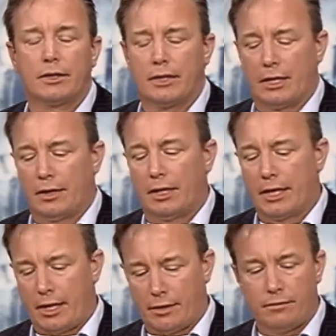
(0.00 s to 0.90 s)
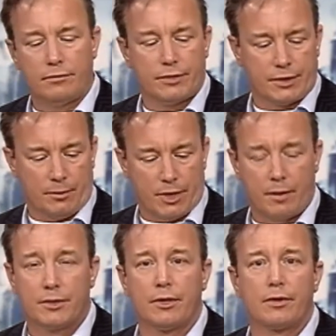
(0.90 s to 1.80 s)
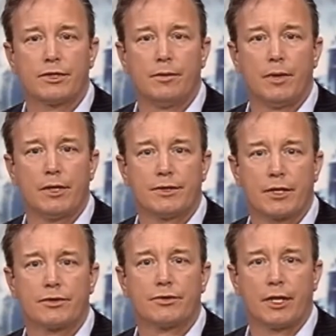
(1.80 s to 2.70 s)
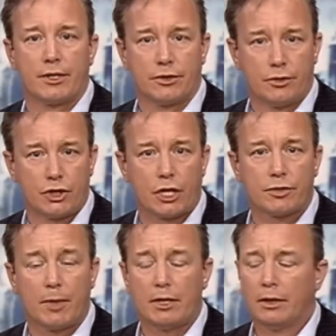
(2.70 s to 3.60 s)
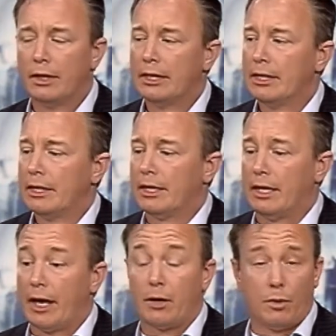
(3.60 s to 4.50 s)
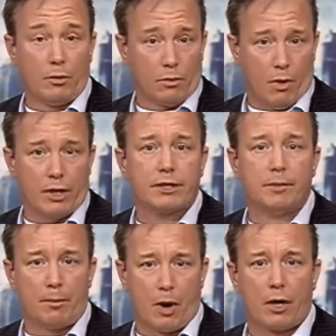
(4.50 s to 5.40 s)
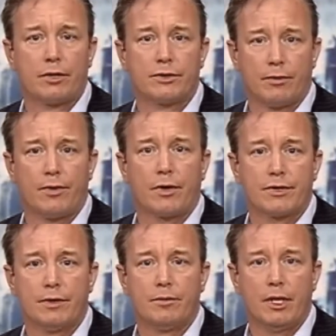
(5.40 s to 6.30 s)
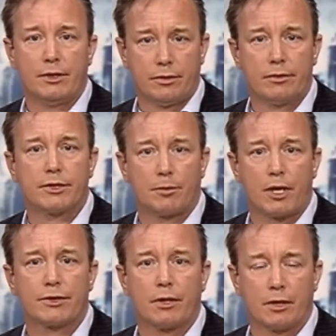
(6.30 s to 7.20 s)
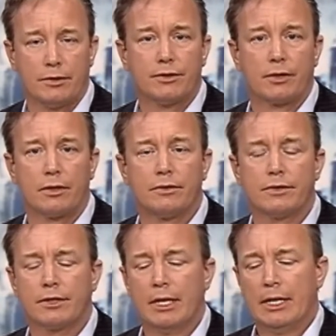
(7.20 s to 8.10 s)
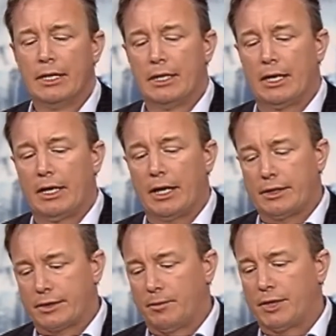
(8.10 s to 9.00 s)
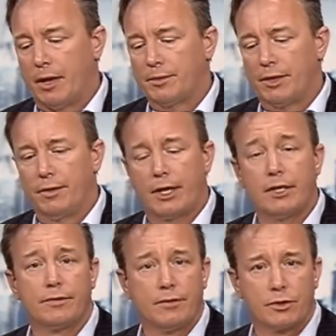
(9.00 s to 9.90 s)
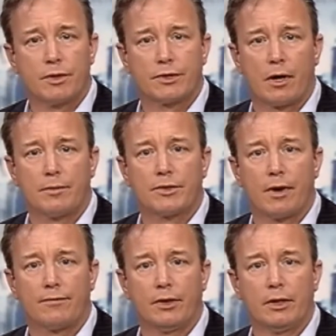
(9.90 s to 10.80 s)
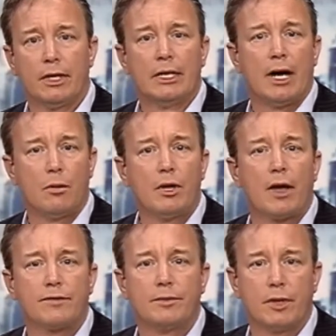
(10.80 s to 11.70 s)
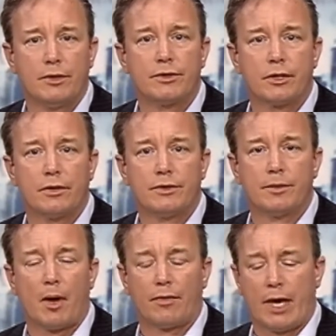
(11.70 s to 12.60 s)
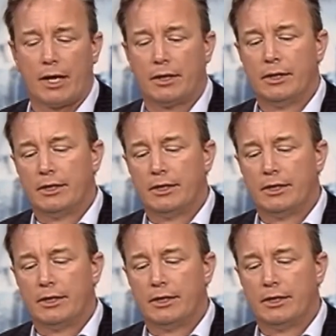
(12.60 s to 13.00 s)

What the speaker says: Again, sometimes the RCMP has exercised good judgment, and we would want to be partners with the RCMP to express our concerns. And sometimes in the case of the Swiss Arms rifle, I would have some concerns about that.